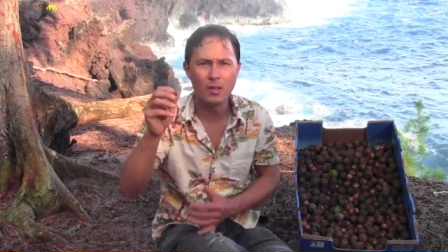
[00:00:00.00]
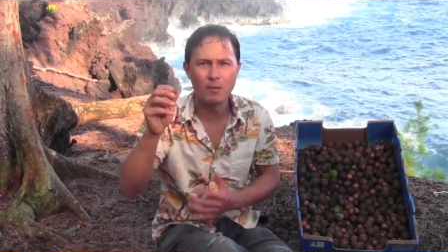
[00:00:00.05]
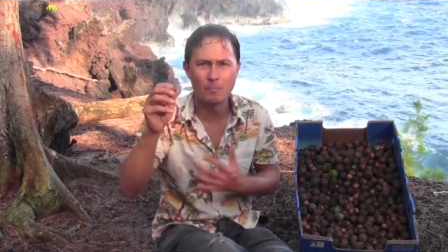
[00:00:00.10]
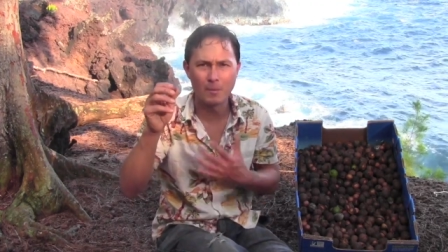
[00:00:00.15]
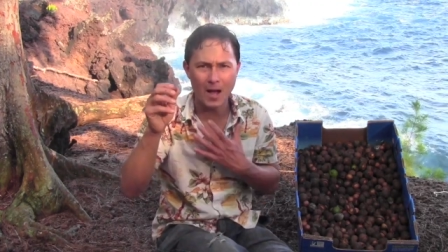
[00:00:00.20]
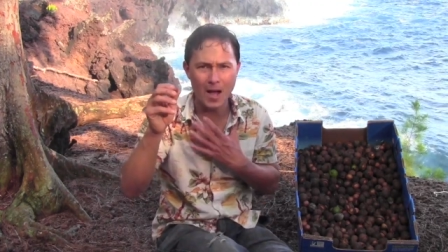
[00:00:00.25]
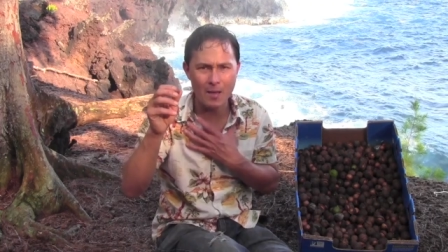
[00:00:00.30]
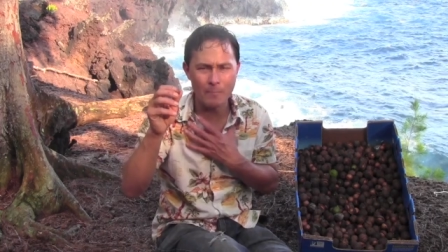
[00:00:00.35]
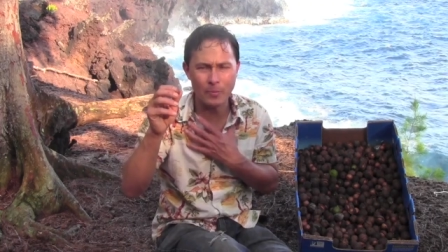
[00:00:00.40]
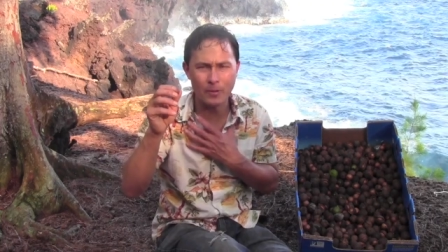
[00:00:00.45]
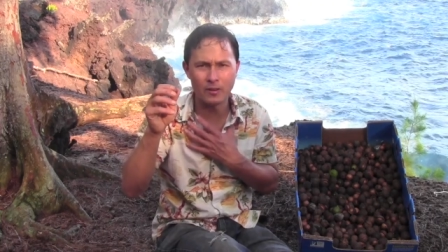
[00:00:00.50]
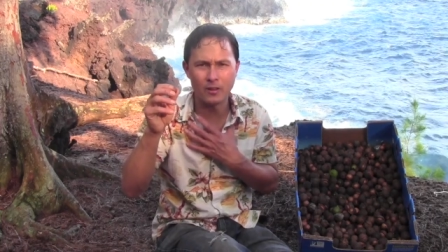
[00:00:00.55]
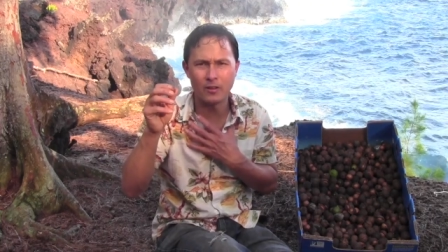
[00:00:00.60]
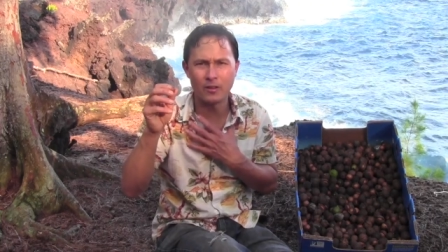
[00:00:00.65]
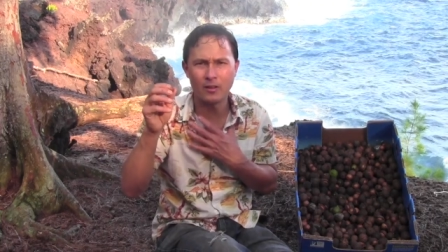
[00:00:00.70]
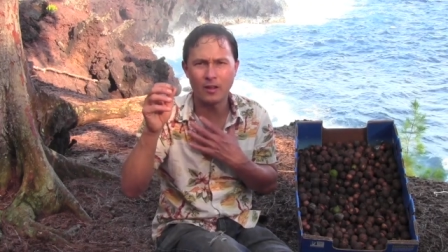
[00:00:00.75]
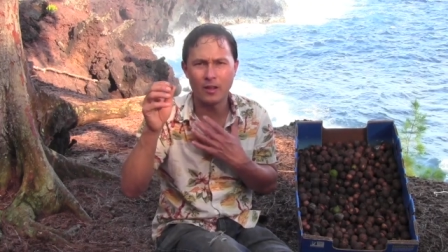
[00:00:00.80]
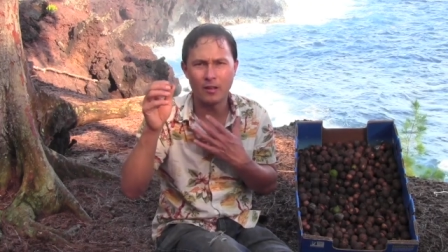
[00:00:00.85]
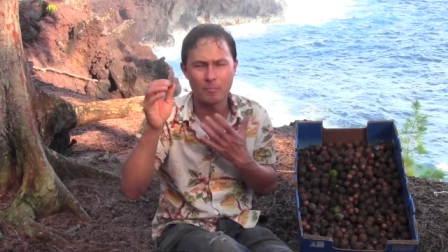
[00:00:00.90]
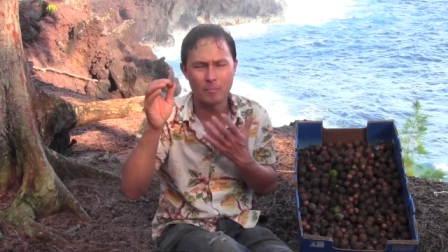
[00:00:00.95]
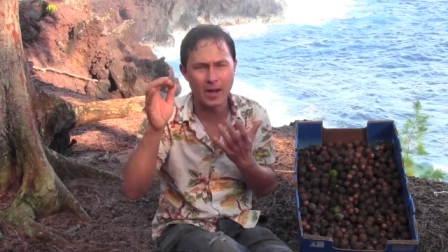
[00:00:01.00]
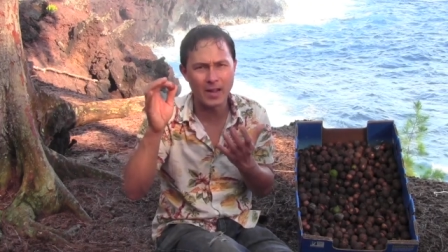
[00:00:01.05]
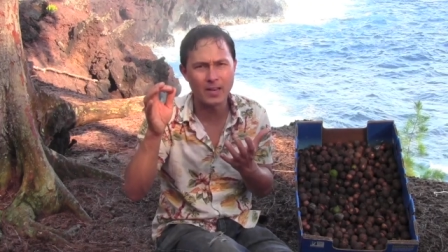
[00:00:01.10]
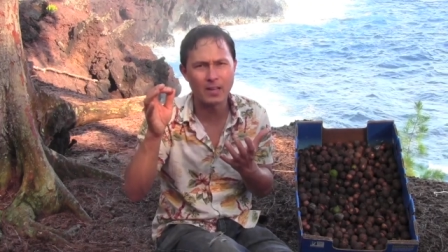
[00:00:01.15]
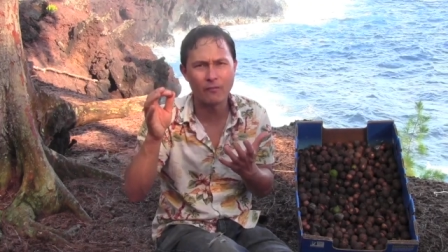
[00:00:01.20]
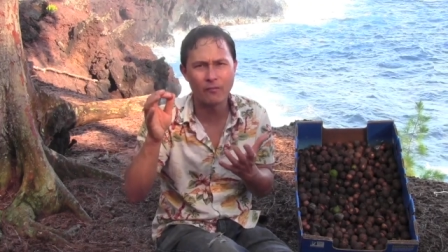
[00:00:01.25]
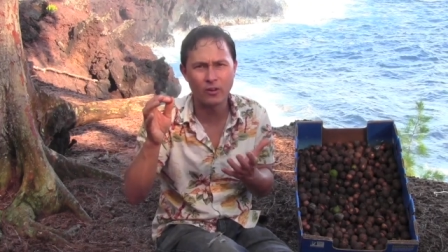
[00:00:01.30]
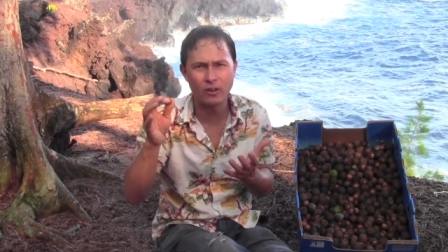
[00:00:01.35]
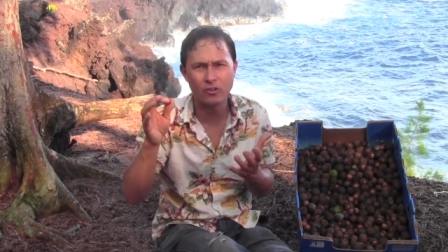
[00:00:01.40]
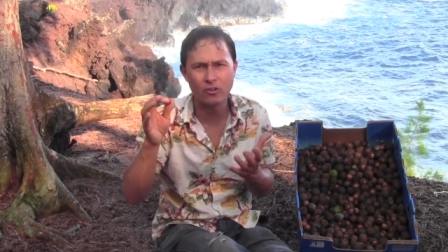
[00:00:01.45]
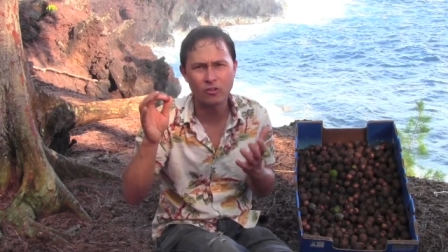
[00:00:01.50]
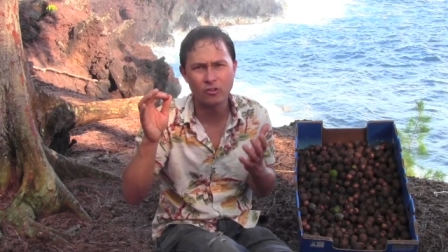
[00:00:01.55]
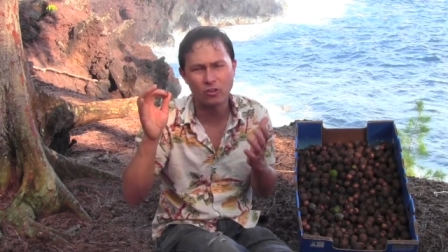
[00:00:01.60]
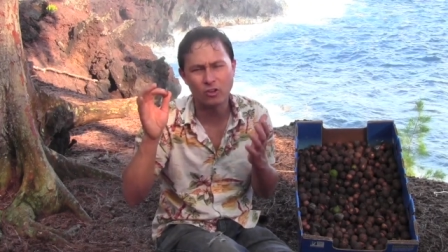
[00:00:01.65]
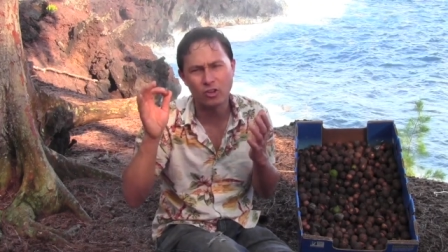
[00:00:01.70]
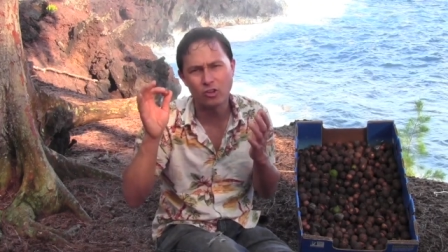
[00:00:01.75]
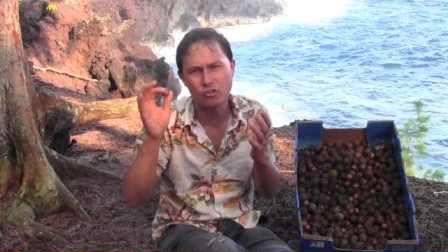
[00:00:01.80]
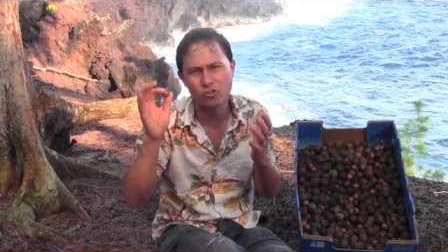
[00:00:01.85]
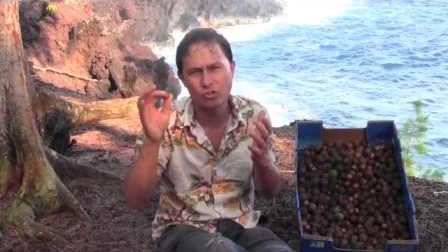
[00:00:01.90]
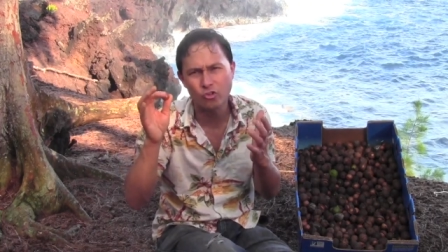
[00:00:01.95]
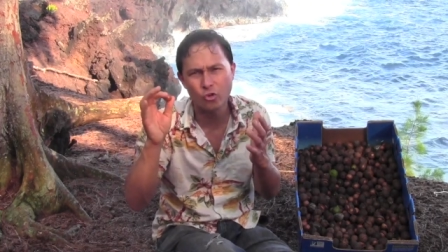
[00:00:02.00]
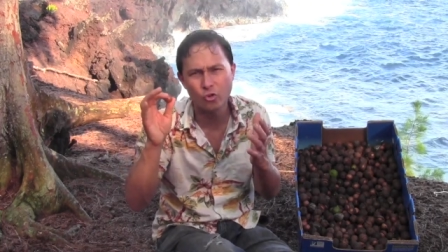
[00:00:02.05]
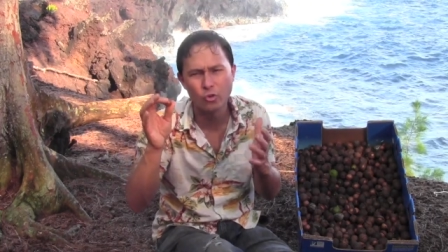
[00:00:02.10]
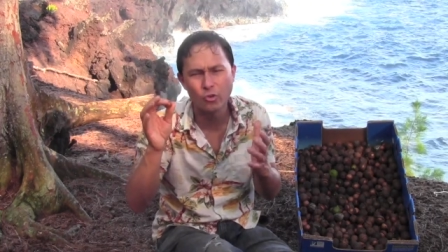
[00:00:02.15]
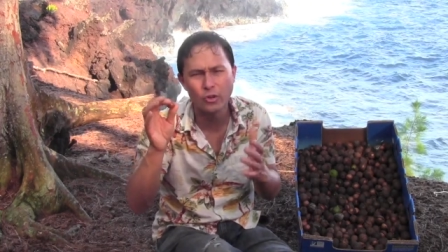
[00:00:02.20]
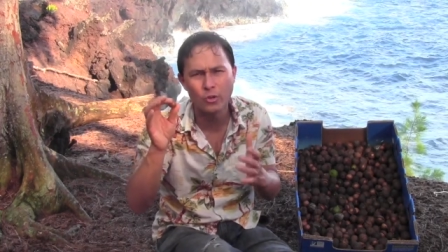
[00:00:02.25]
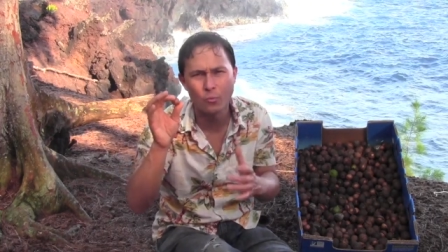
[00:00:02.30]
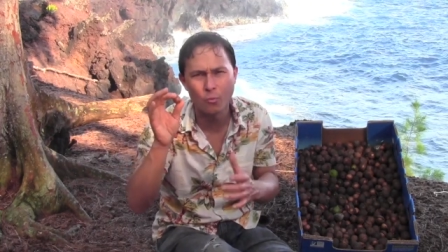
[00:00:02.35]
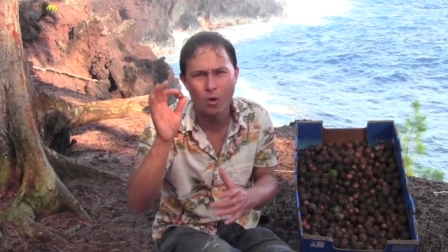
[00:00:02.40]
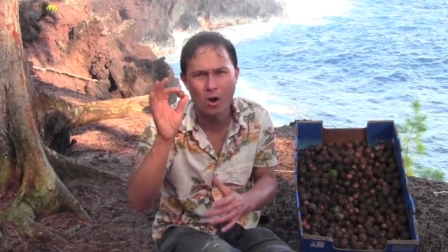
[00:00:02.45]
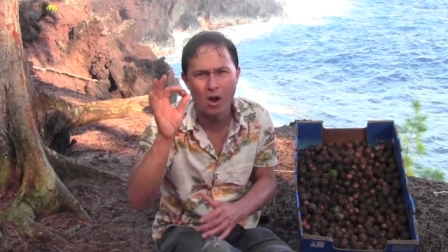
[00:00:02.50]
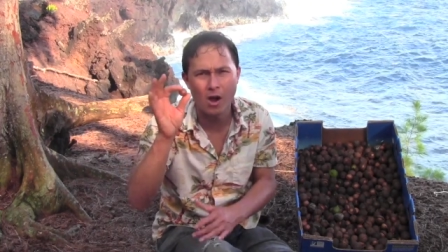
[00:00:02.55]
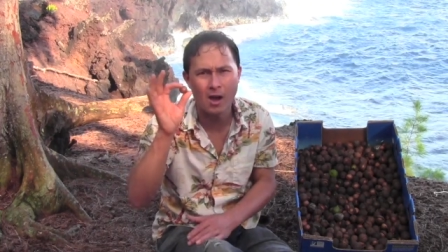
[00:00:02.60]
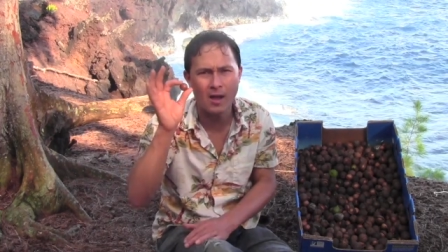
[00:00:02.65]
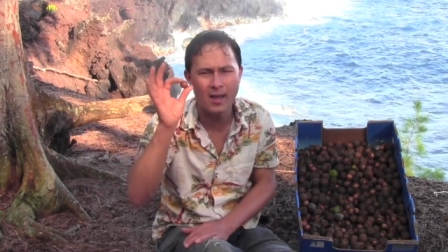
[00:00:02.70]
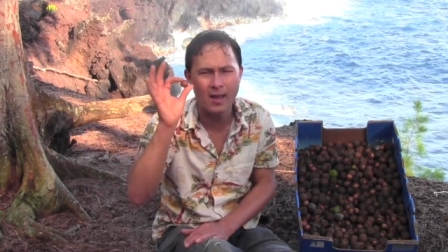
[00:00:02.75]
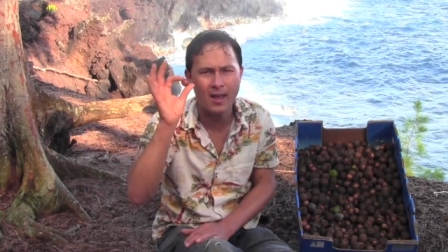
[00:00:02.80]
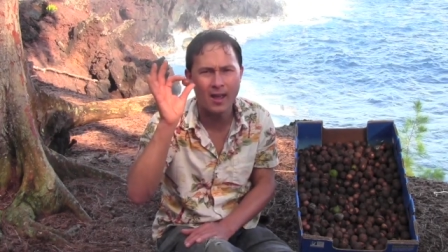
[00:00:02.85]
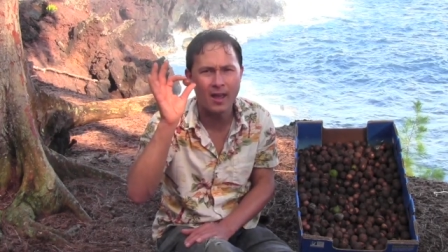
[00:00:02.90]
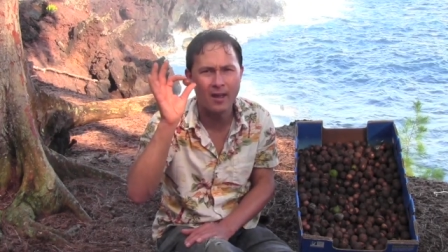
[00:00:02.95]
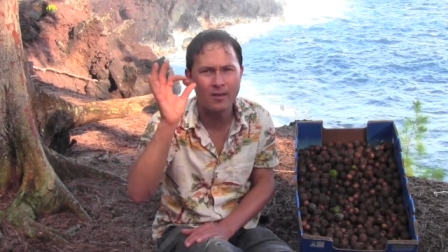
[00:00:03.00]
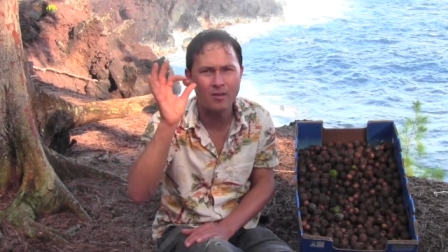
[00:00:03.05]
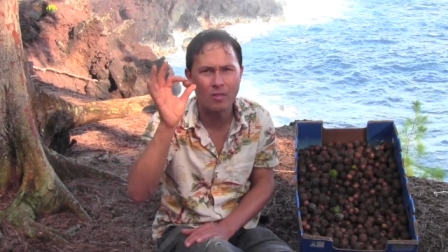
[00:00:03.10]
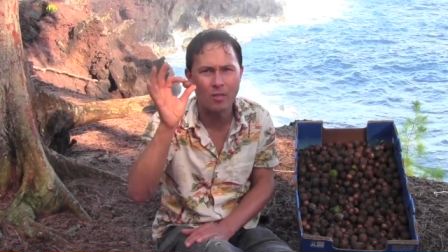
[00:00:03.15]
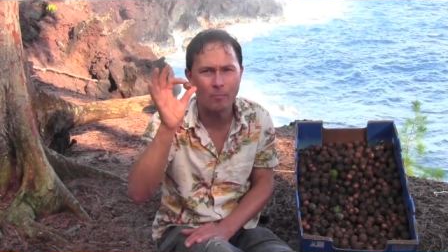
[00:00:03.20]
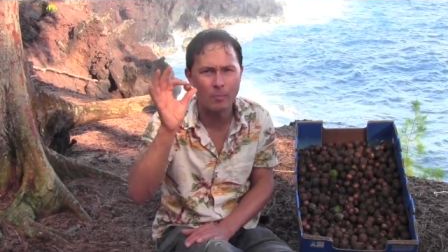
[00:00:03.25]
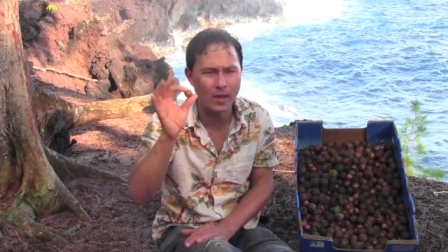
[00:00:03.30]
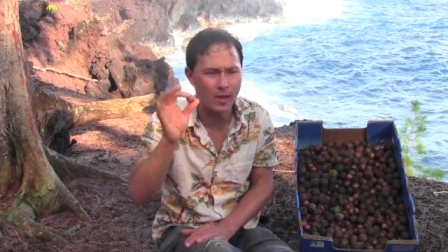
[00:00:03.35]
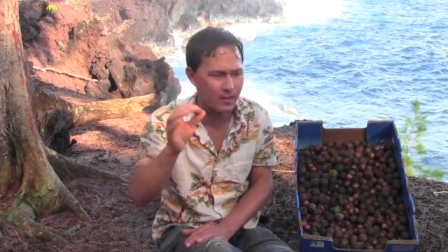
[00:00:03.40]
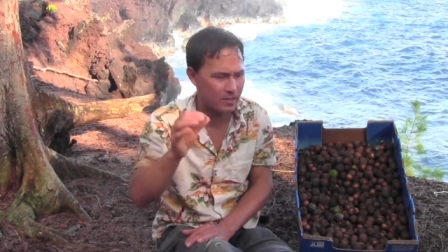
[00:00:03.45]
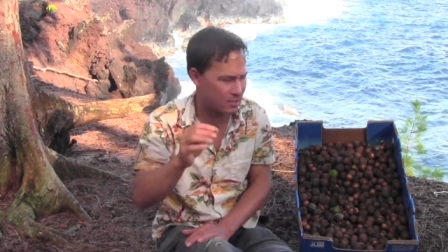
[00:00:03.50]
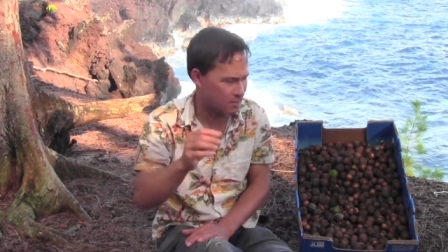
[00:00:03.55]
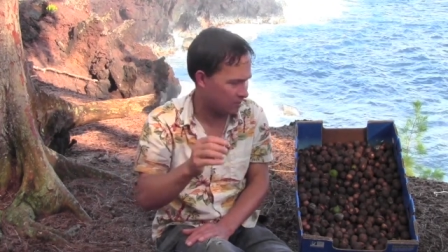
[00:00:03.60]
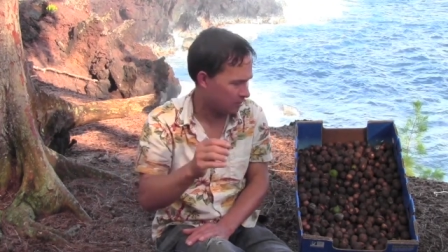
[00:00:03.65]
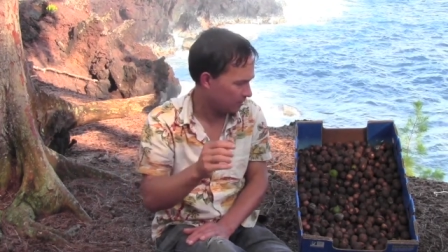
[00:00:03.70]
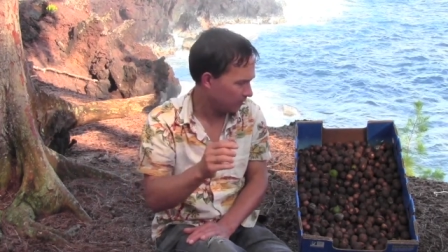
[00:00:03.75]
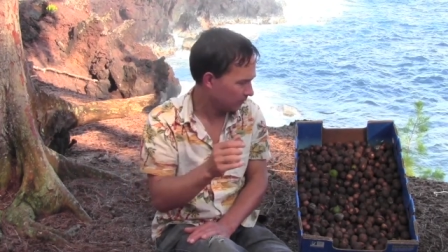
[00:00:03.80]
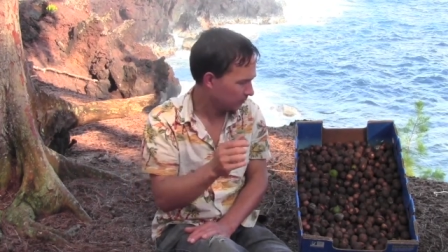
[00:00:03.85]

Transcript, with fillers: in my opinion, and my definition, is truly raw and the best.